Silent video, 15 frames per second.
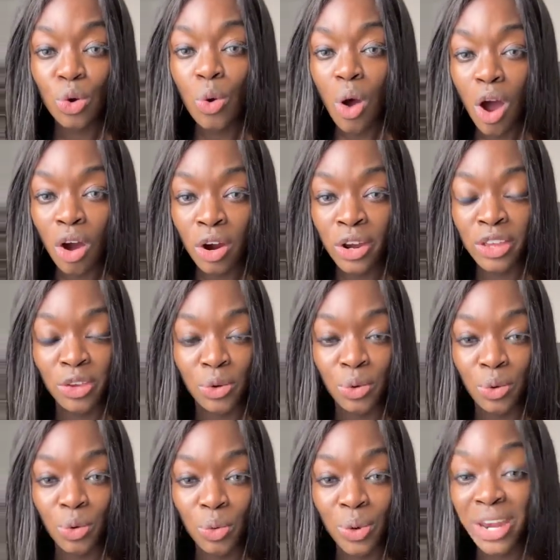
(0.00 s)
Who are
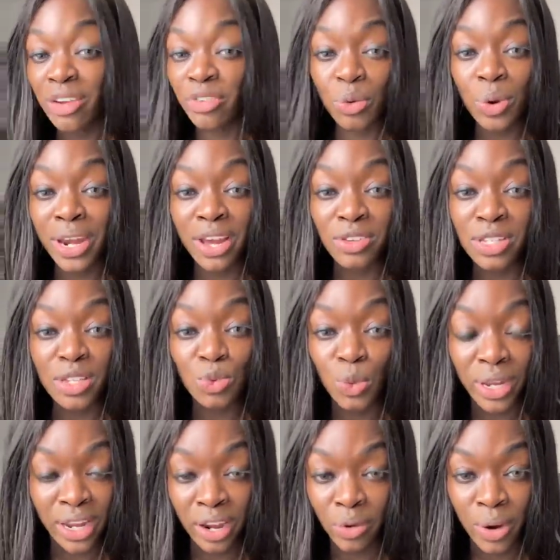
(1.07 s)
you when everyone else is
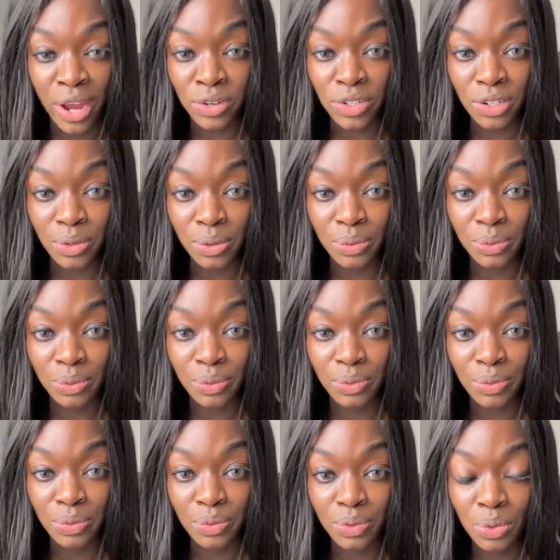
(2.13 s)
winning around you?
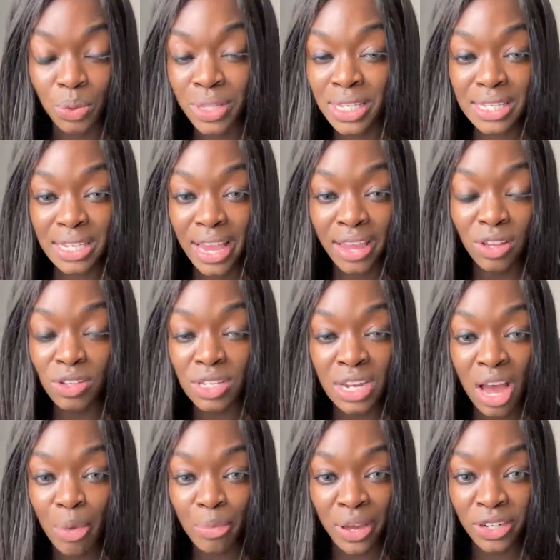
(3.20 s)
When the
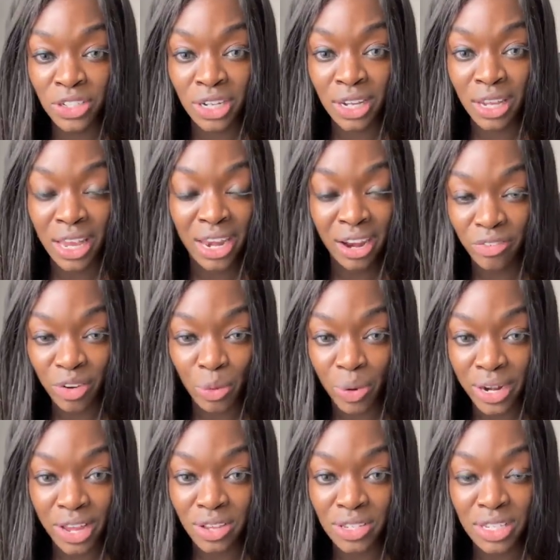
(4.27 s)
scale's not budging and
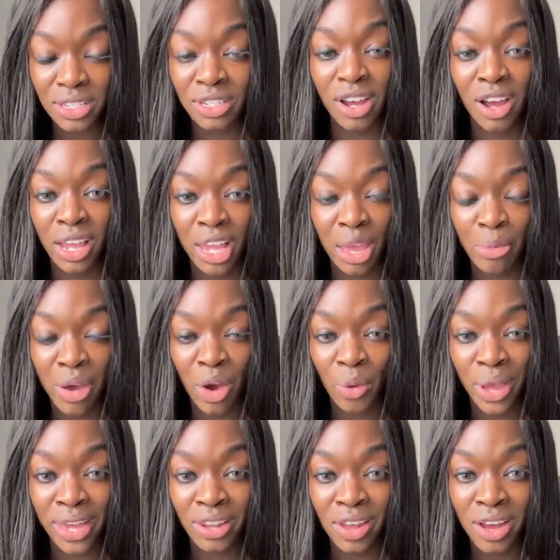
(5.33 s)
everyone else is talking
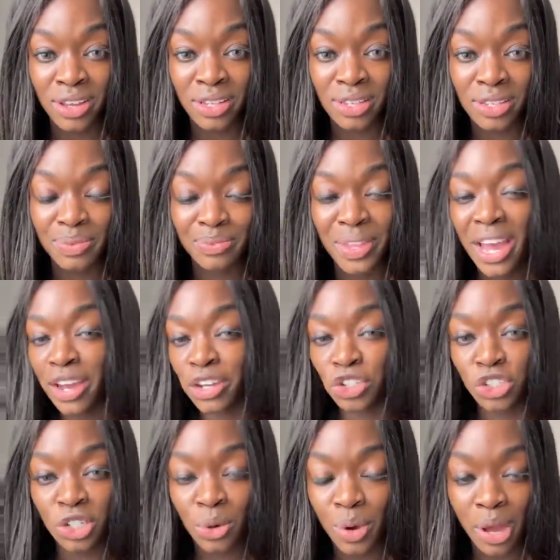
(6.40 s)
about weight loss, how do
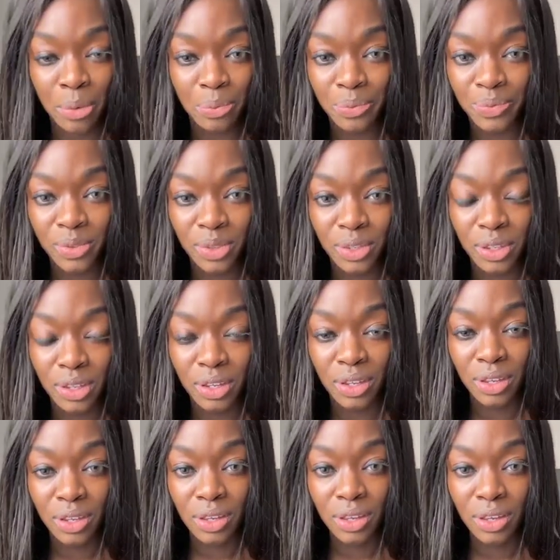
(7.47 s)
you show up?
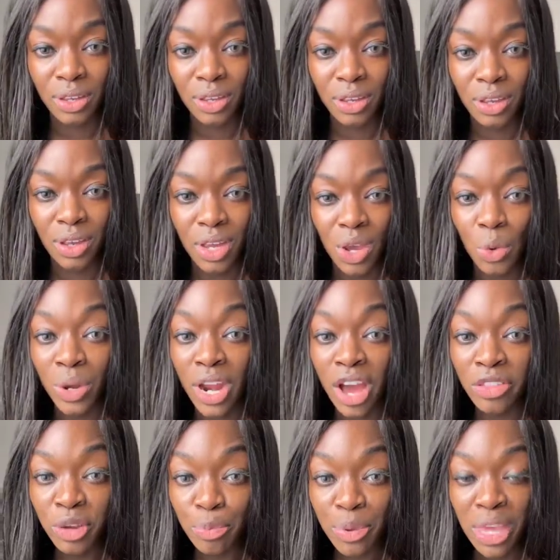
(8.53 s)
When
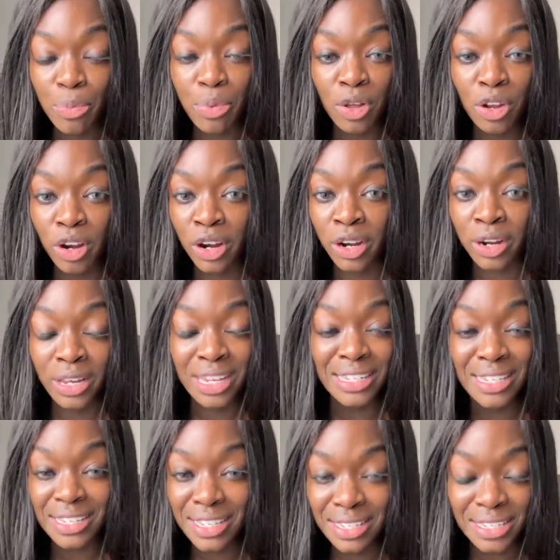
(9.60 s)
other people are
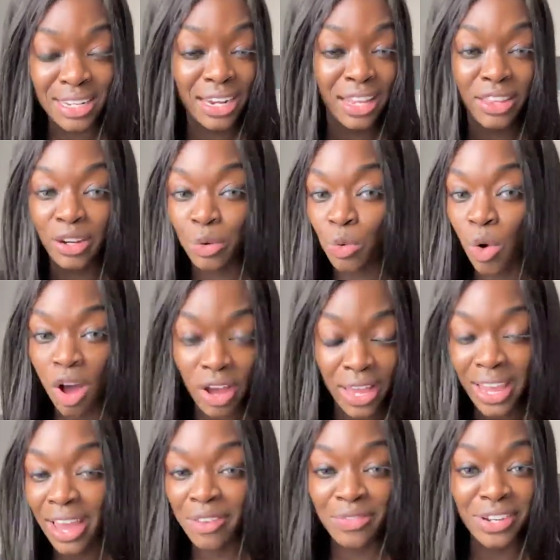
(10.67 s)
consistent and they're
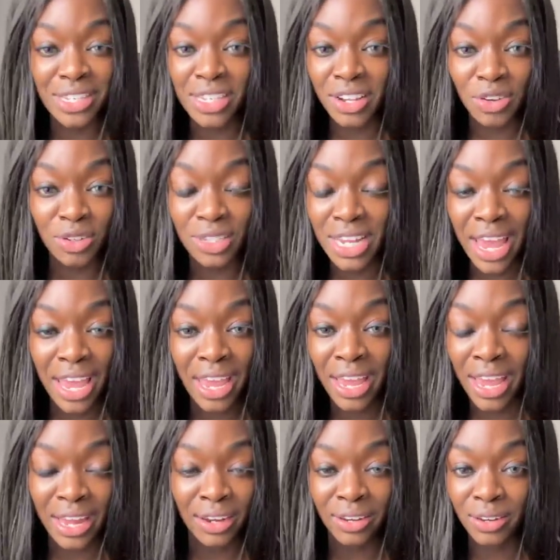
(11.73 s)
walking every single
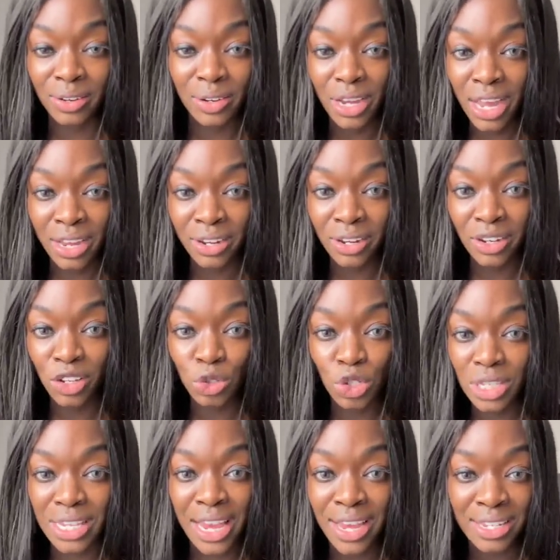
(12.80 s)
day and you
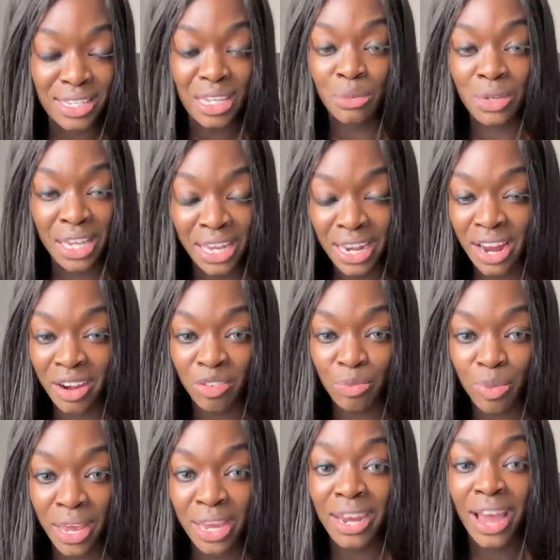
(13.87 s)
just can't seem to get out
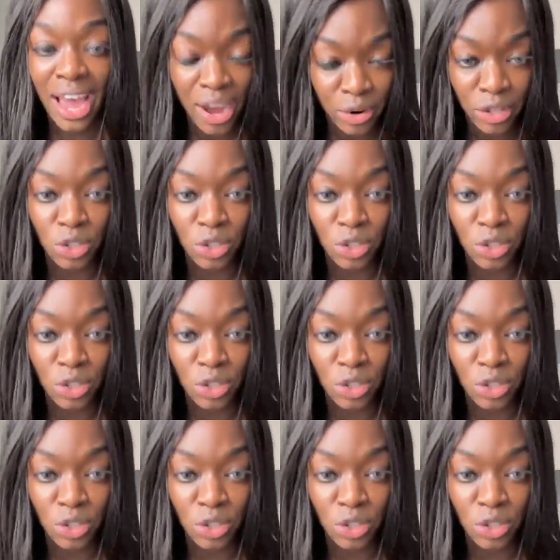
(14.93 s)
of bed,